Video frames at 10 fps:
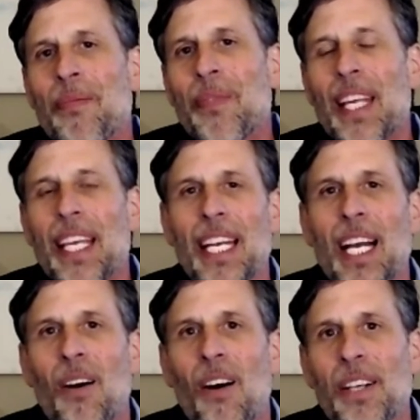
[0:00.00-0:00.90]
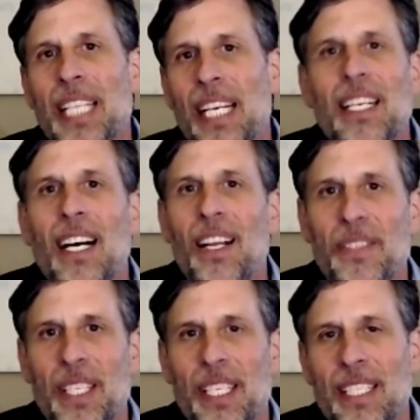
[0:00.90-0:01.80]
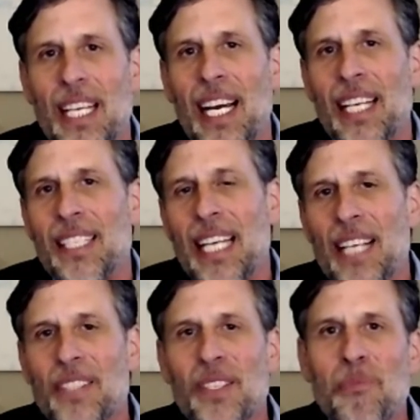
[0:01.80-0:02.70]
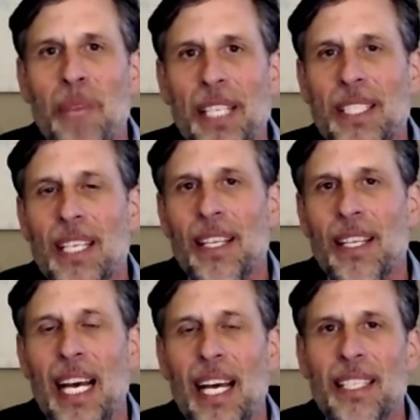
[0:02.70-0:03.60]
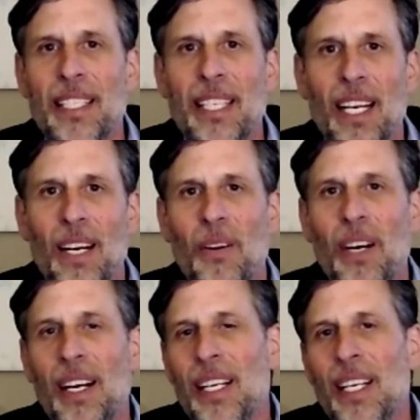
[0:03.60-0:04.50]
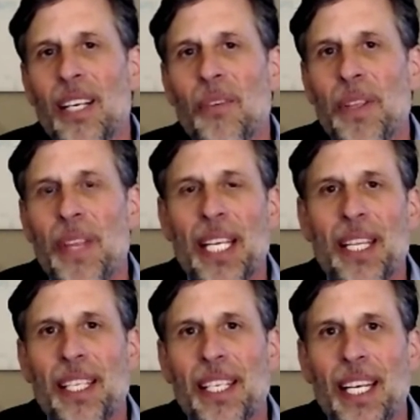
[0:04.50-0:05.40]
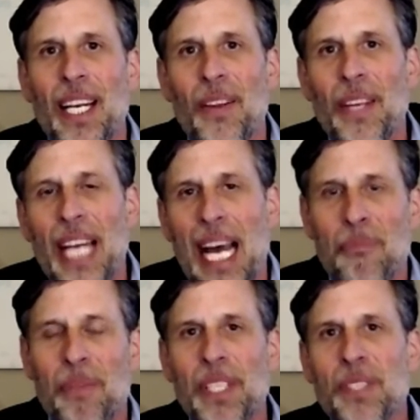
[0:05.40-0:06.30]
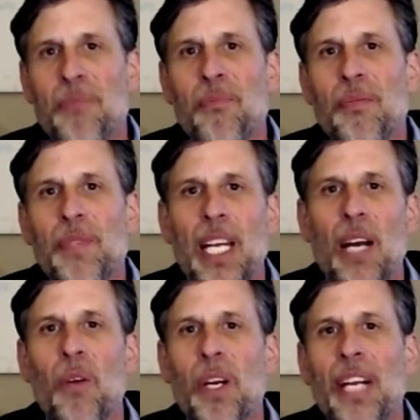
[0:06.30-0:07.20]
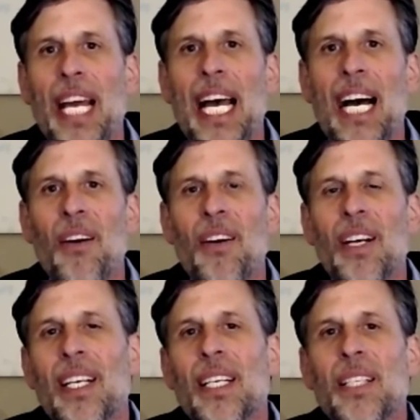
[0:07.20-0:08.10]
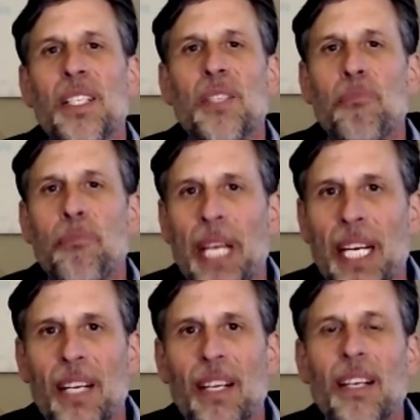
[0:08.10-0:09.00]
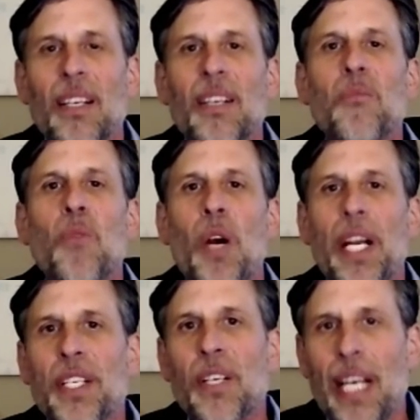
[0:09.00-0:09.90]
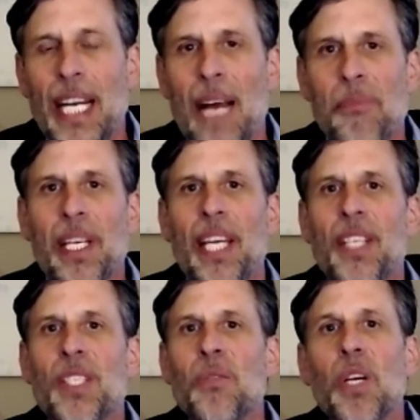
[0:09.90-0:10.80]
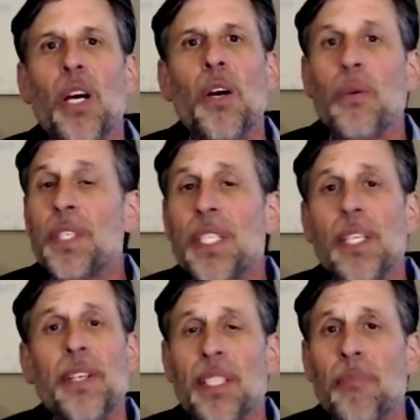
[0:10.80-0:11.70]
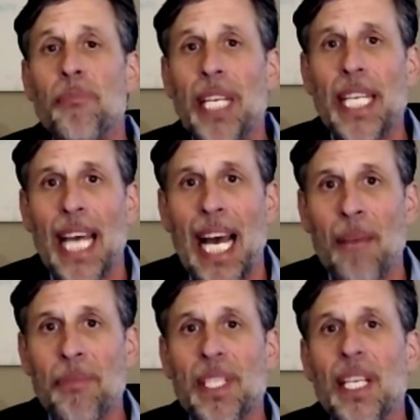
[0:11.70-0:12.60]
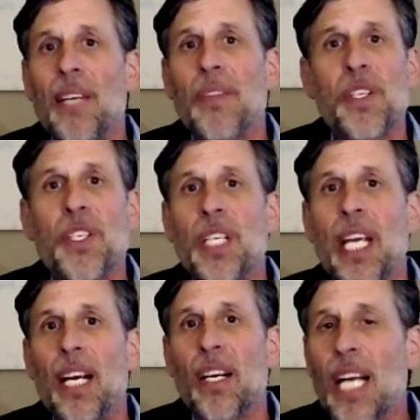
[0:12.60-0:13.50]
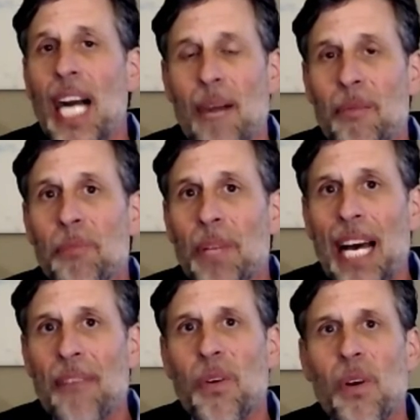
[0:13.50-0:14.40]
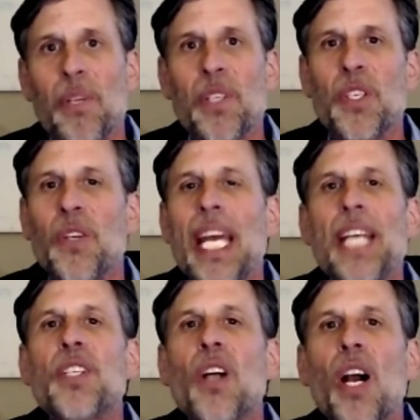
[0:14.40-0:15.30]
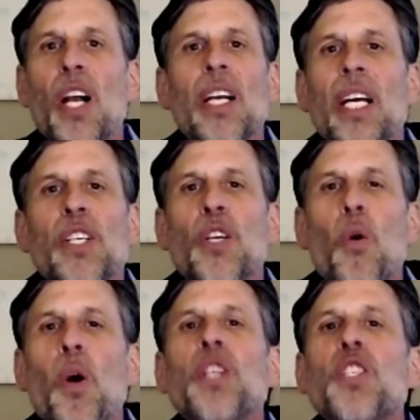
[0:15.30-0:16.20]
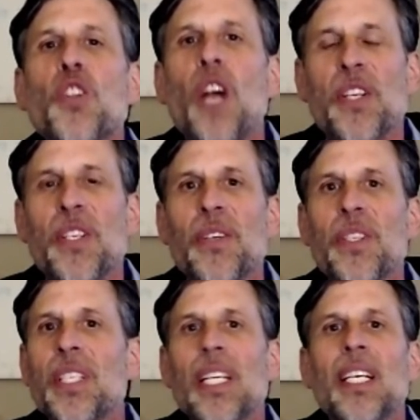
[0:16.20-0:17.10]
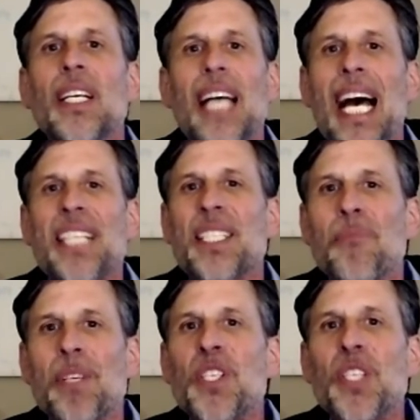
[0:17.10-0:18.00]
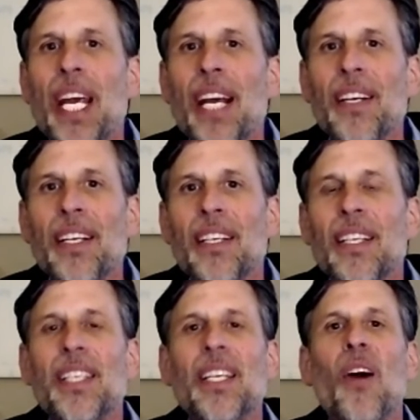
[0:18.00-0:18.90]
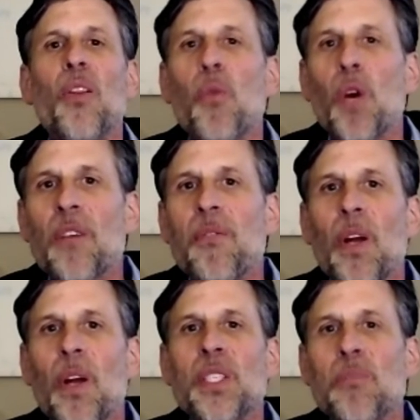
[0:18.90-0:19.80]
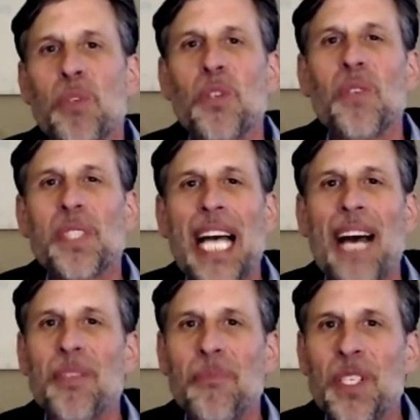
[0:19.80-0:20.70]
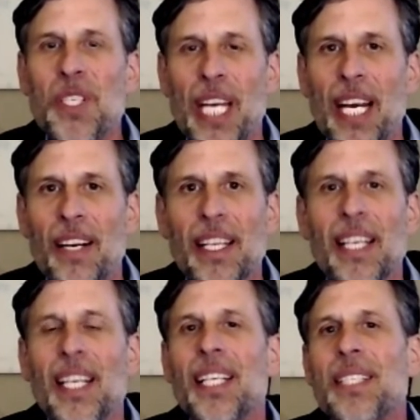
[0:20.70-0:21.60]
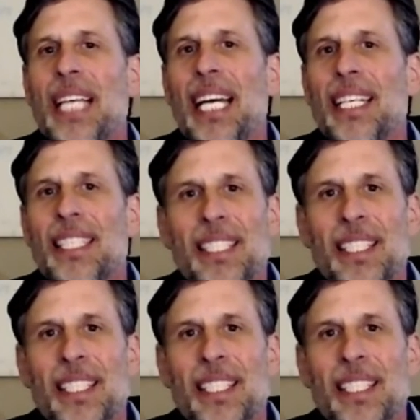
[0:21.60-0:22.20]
you know, our technology design is actually based on that. You know, uh, we think, you know, that app these, you know, what are now these bigger, more integrated applications will go to a series of mini apps that share a common platform because your HR, your org structures has to be shared. You know, the workflows and approvals have to be shared because that's